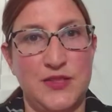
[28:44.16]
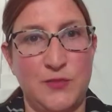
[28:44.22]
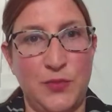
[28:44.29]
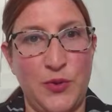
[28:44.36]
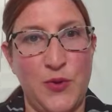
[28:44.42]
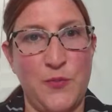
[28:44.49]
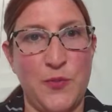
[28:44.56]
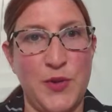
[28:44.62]
and if it's
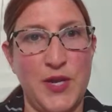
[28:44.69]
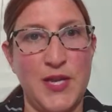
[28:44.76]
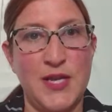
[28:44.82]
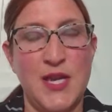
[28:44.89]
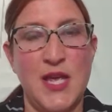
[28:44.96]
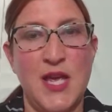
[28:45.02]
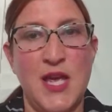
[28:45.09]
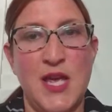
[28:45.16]

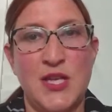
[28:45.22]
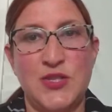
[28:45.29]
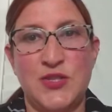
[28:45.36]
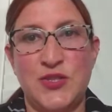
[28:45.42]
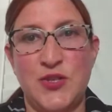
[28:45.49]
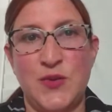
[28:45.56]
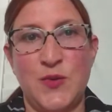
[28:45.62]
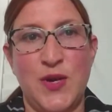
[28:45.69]
appropriate.
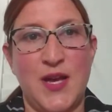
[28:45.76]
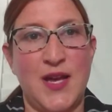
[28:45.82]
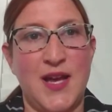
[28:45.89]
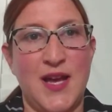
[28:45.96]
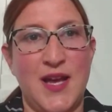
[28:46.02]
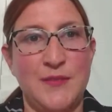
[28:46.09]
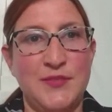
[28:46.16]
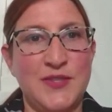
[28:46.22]
So
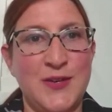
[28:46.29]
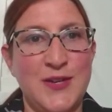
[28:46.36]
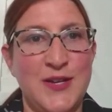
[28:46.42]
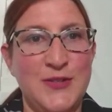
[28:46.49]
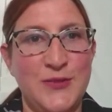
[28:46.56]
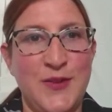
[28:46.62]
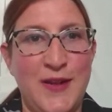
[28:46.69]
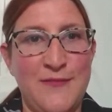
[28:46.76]
I'm
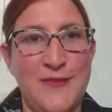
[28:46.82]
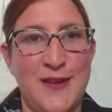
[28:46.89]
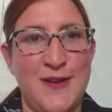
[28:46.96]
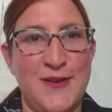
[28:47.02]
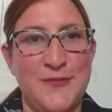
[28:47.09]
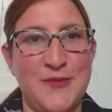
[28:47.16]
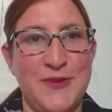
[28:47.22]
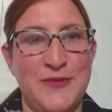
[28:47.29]
sorry, I don't have
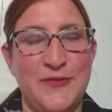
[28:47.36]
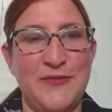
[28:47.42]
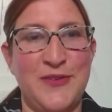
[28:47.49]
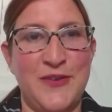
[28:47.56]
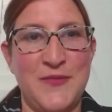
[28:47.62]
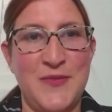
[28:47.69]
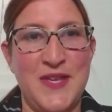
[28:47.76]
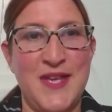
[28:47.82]
that number in
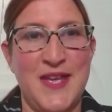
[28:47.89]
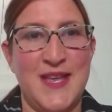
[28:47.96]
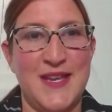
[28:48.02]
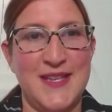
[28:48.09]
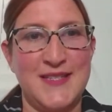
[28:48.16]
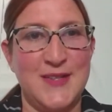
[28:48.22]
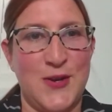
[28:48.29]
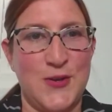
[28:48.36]
front of me.
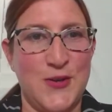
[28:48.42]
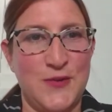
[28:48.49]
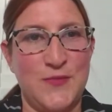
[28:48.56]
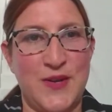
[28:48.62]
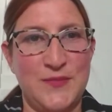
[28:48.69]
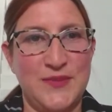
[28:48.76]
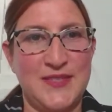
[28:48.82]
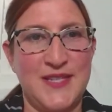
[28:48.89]
It is on our
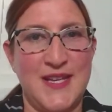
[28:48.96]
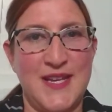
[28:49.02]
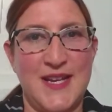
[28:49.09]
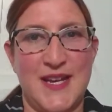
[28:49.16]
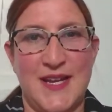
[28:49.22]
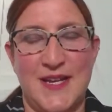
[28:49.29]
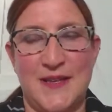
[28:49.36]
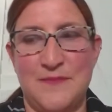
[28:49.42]

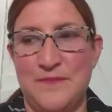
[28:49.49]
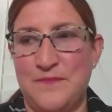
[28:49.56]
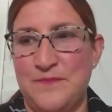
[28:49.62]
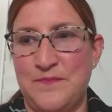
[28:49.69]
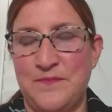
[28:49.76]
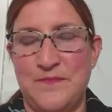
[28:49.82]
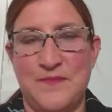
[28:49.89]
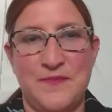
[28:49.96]
website.
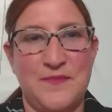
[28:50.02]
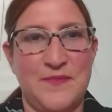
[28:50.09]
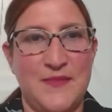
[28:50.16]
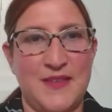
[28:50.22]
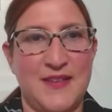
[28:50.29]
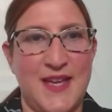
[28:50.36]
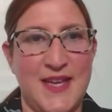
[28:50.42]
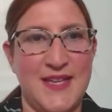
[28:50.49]

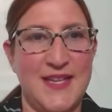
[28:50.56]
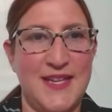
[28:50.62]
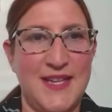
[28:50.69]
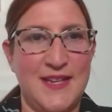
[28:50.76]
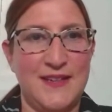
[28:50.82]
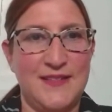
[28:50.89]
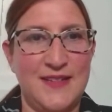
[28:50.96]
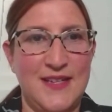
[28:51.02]
I can
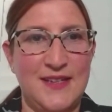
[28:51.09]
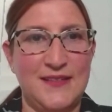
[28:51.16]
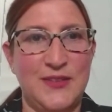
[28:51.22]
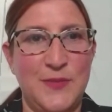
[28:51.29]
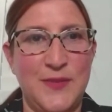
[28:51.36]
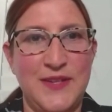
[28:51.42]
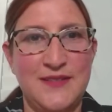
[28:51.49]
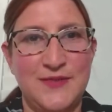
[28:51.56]
get it in a
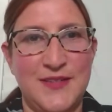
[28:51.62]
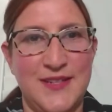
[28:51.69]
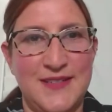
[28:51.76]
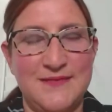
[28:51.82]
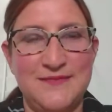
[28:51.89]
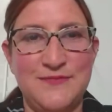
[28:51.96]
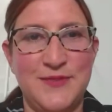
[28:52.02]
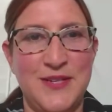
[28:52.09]
little bit when
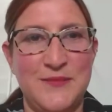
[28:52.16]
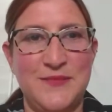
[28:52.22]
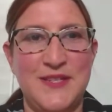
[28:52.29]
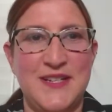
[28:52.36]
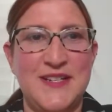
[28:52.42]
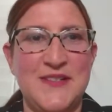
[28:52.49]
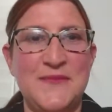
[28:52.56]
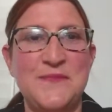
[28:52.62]
I'm
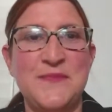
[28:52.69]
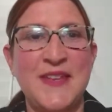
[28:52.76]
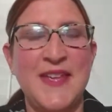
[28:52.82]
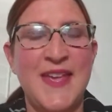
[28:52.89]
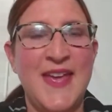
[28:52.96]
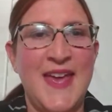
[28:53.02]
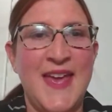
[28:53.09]
done here